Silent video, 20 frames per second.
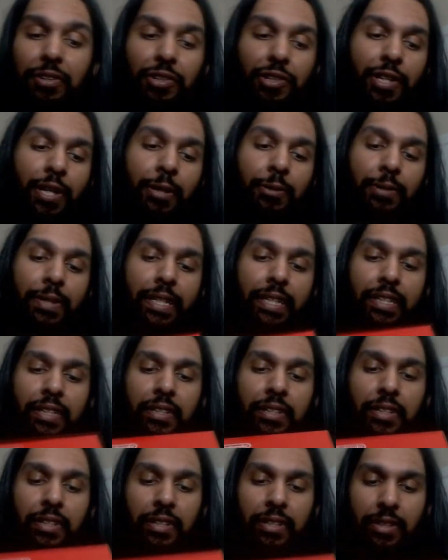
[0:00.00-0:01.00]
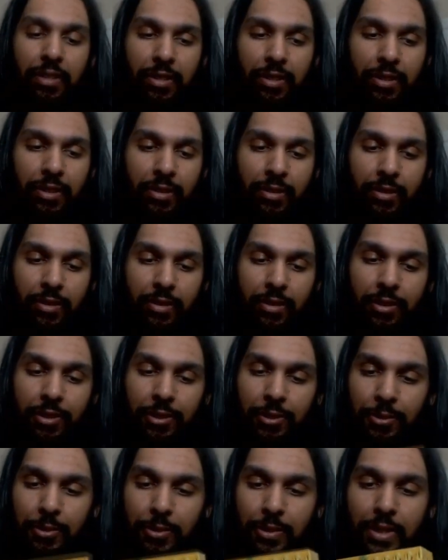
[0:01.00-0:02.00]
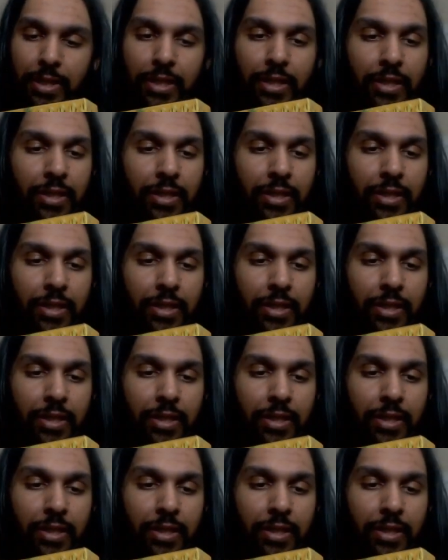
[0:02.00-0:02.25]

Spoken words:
shall we? Alright.